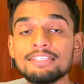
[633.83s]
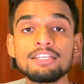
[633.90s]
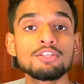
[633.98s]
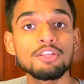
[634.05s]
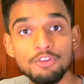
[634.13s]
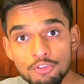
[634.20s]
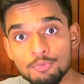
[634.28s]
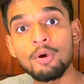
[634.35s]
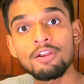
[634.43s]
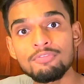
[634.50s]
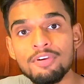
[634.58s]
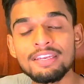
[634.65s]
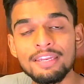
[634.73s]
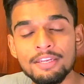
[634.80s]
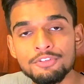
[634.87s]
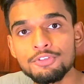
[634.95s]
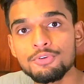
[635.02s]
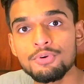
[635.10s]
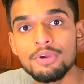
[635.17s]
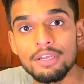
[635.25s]
And Spotify tends
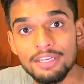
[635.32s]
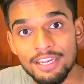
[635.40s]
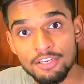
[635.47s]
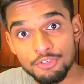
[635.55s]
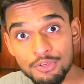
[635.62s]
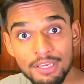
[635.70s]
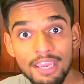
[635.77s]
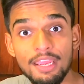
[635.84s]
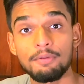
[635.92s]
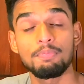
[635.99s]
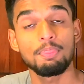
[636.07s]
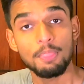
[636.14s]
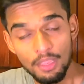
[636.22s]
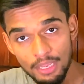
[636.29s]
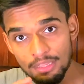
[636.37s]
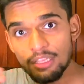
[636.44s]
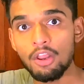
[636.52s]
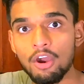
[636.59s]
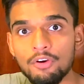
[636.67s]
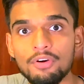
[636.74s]
to gain in the
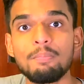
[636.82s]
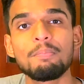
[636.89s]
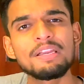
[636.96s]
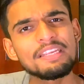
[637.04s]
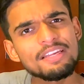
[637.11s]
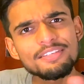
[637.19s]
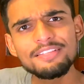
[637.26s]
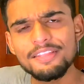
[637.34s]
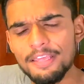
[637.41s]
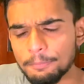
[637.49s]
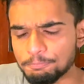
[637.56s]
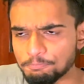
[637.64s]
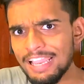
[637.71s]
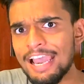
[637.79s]
long run. But here's the thing.